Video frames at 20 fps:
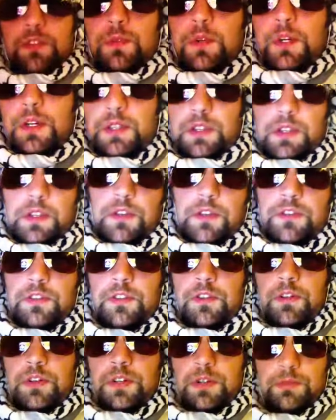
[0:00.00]
why the
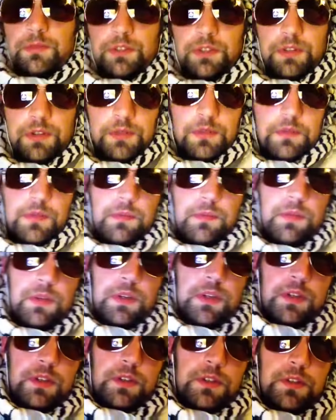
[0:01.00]
concern comes in
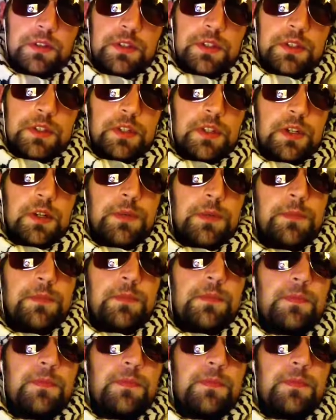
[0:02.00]
because um,